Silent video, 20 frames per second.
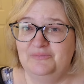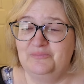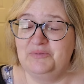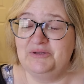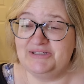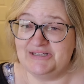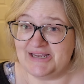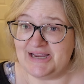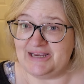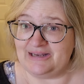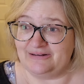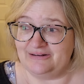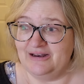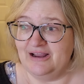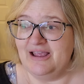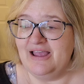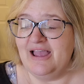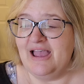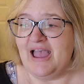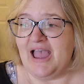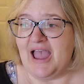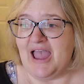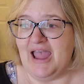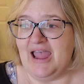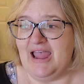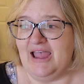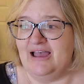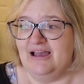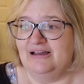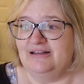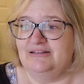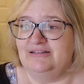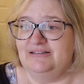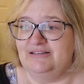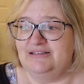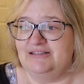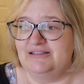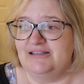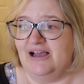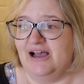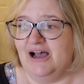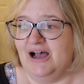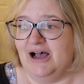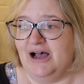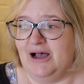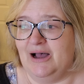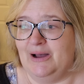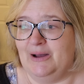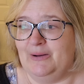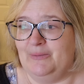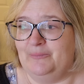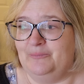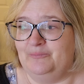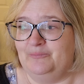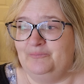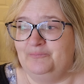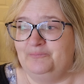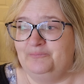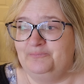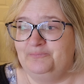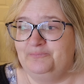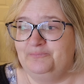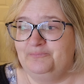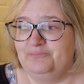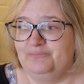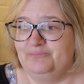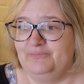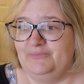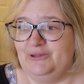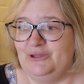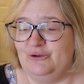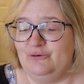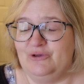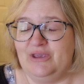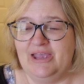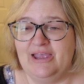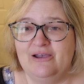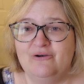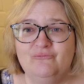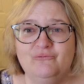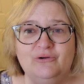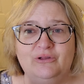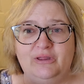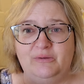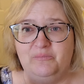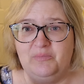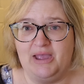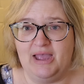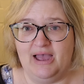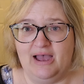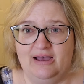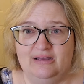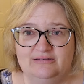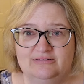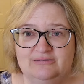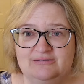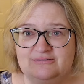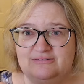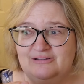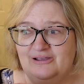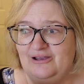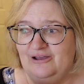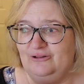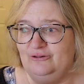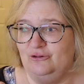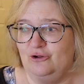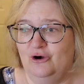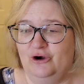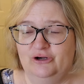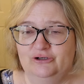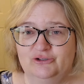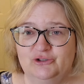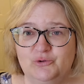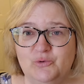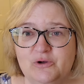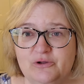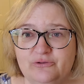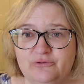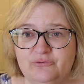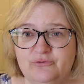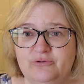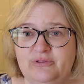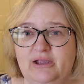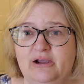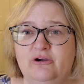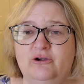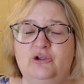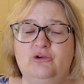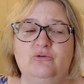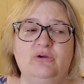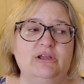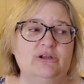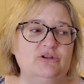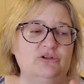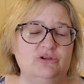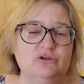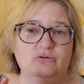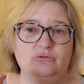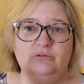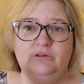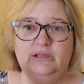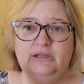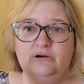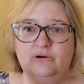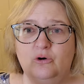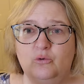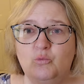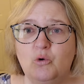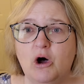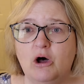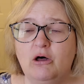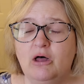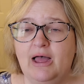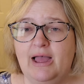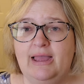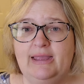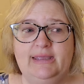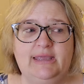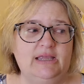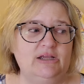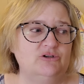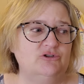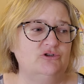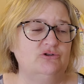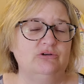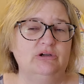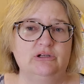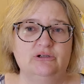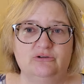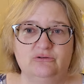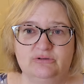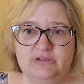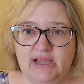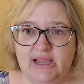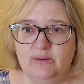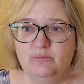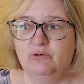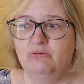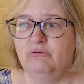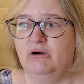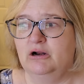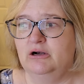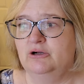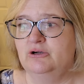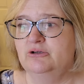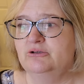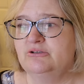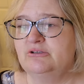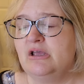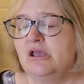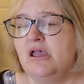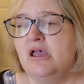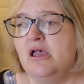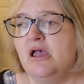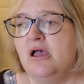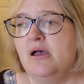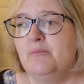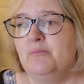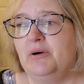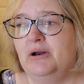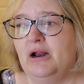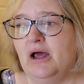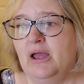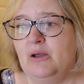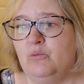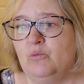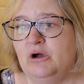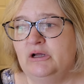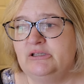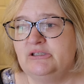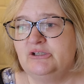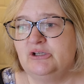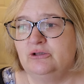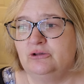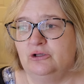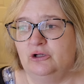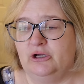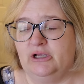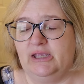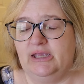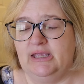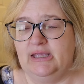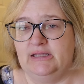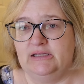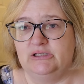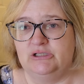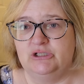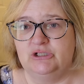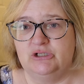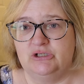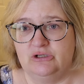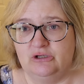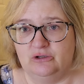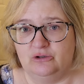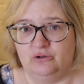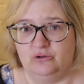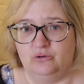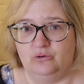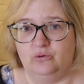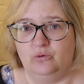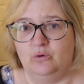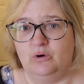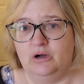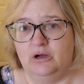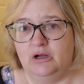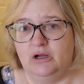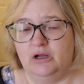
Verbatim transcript: petite and um, you can't really pass a large quilt through there. You can do little wall hangings, you can do table runners, but I want to look into,